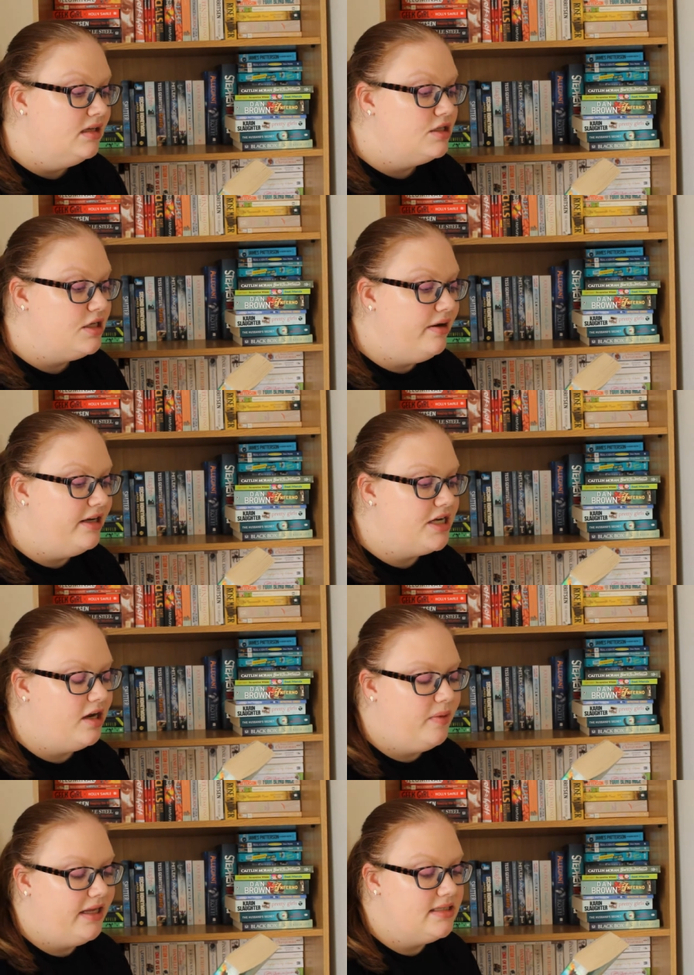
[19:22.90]
Slowly
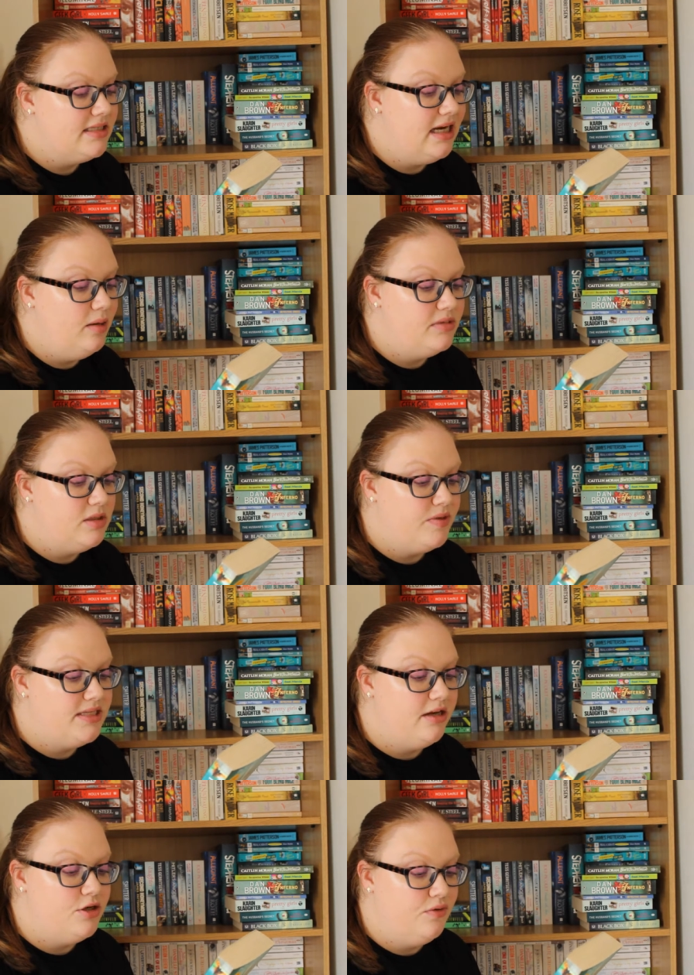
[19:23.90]
Jenna begins to glimpse the
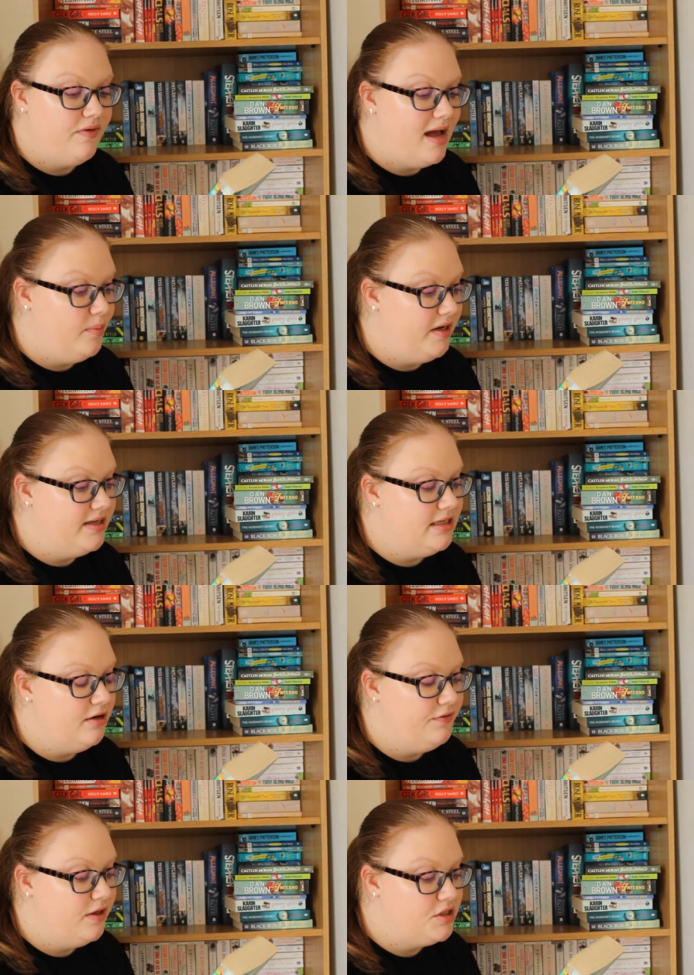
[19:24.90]
potential for happiness in
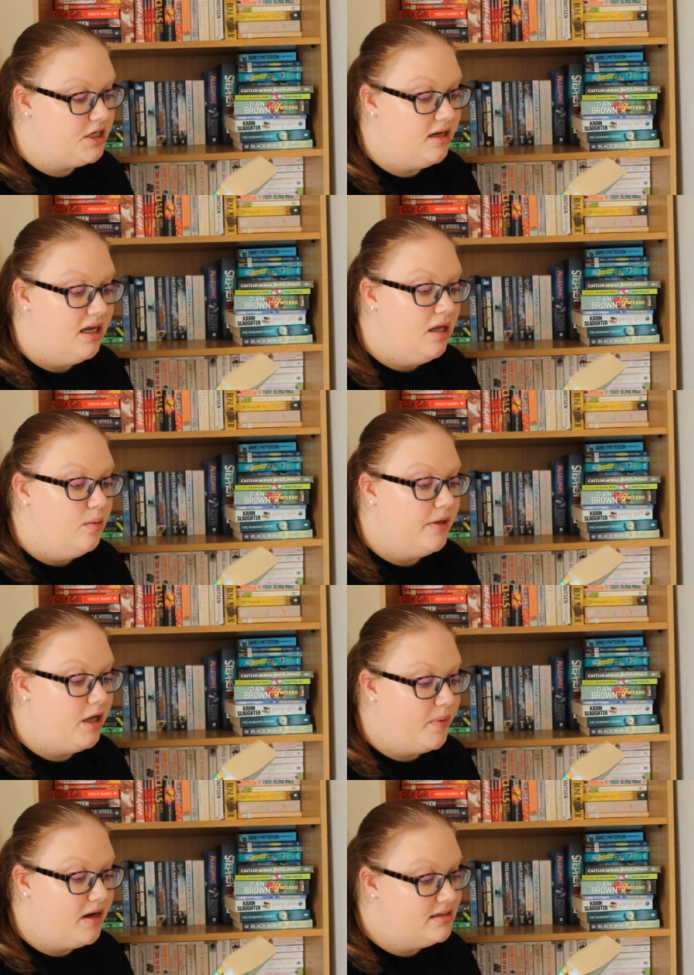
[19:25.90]
her future, but her
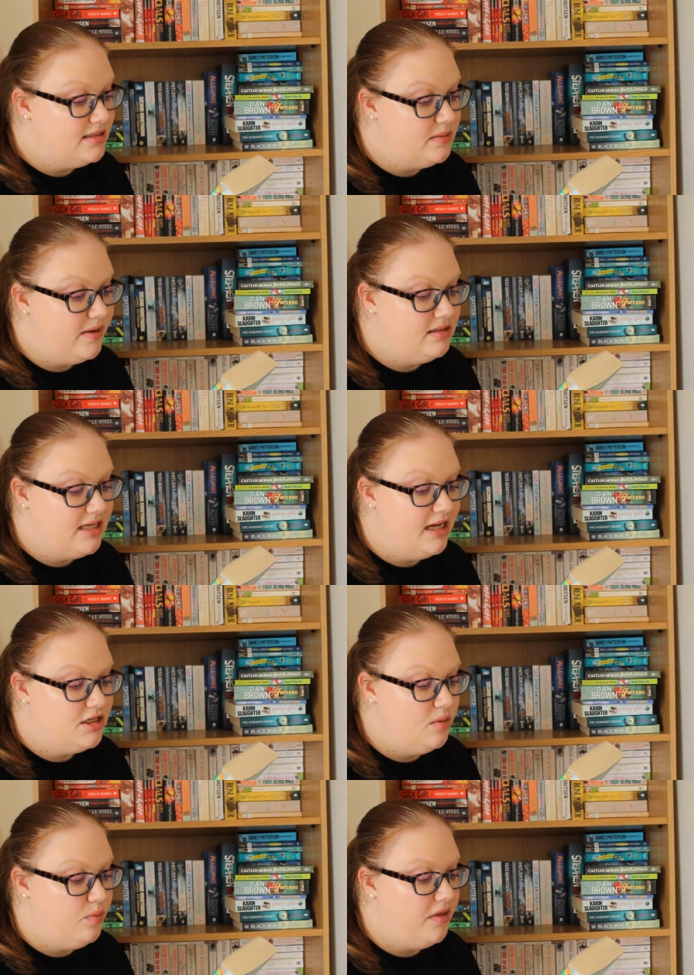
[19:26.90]
past is about to
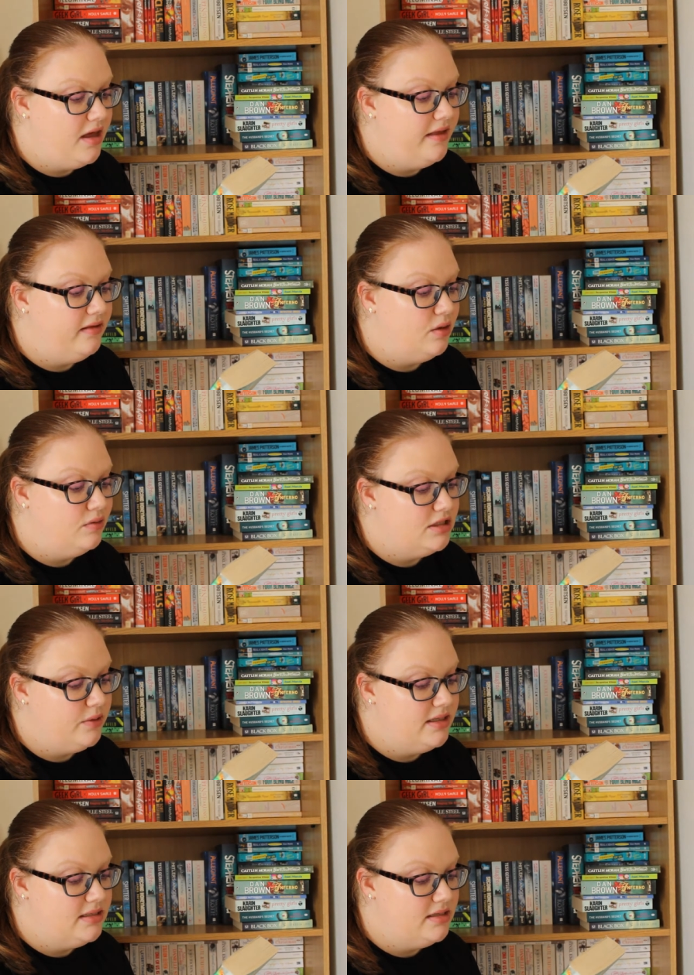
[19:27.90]
catch up with her and the
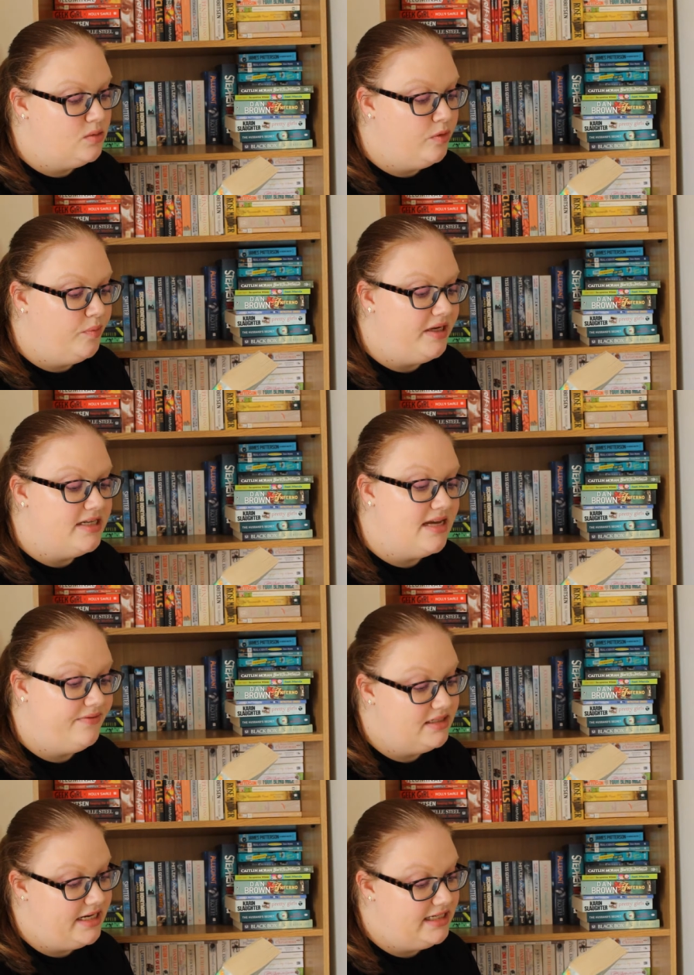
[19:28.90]
consequences will be
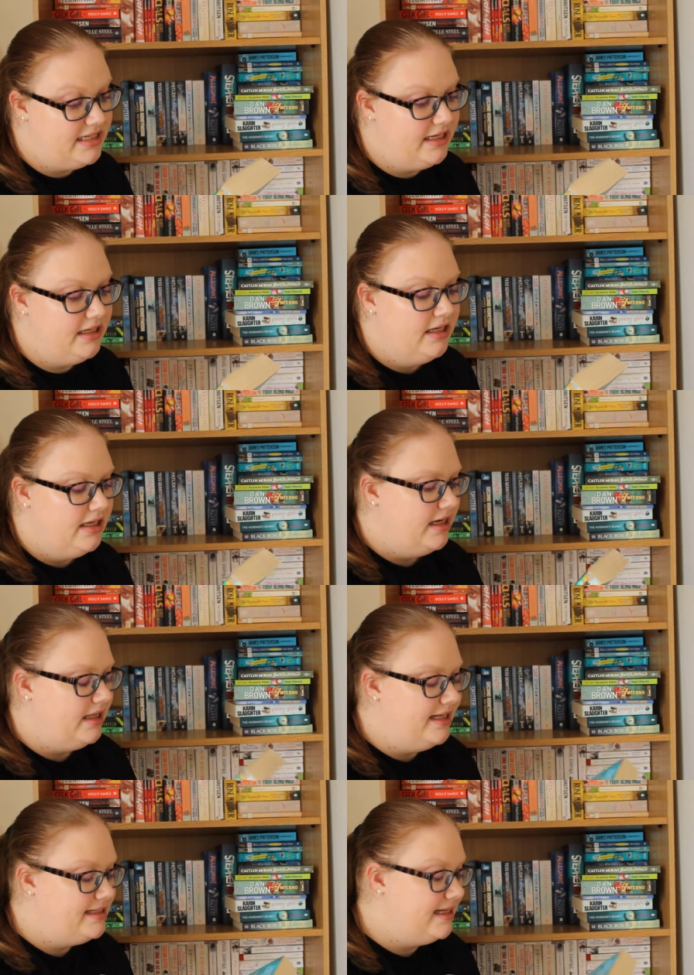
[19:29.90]
devastating.
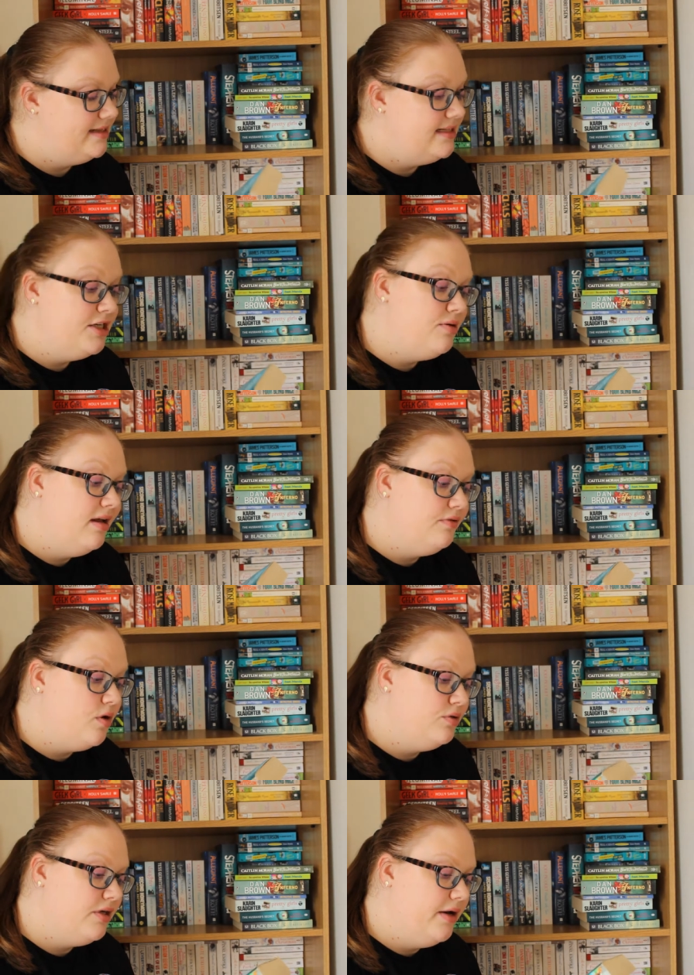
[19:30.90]
And this says, did you love
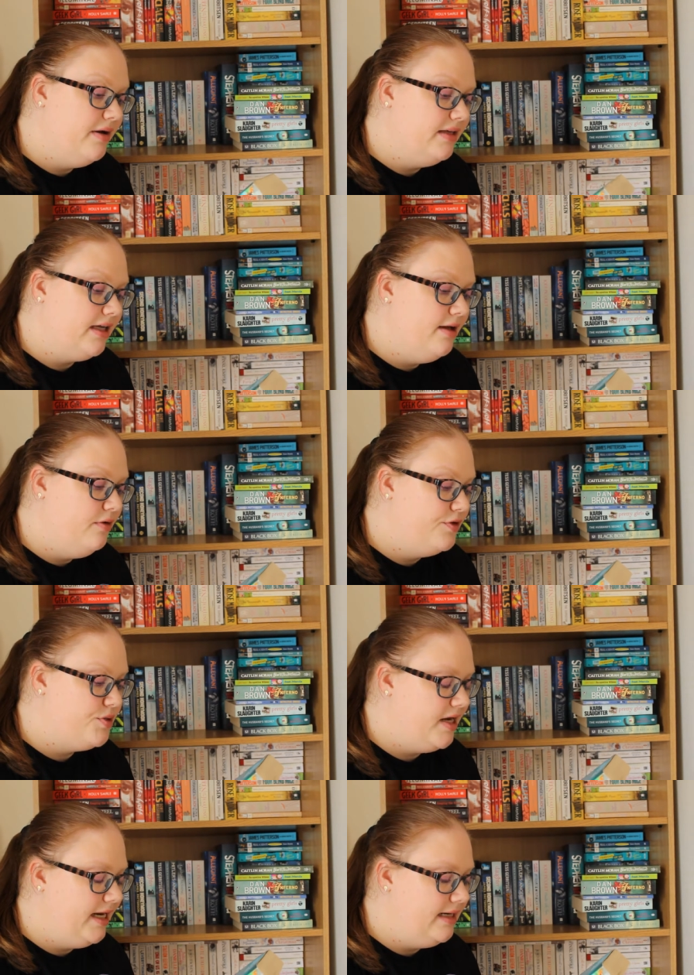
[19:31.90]
Gone Girl and The Girl on the
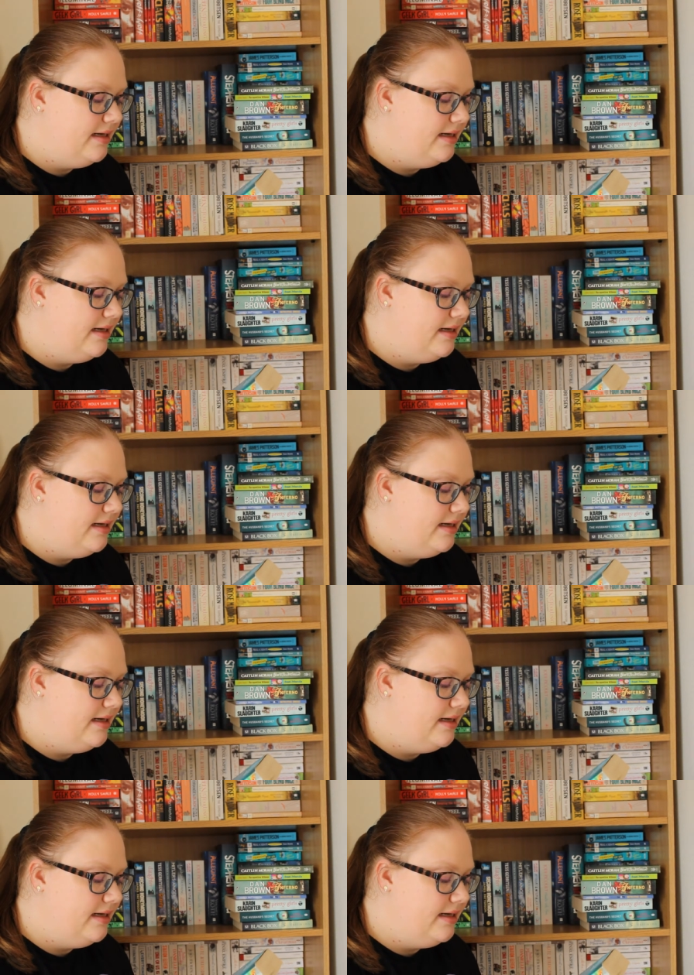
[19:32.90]
Train?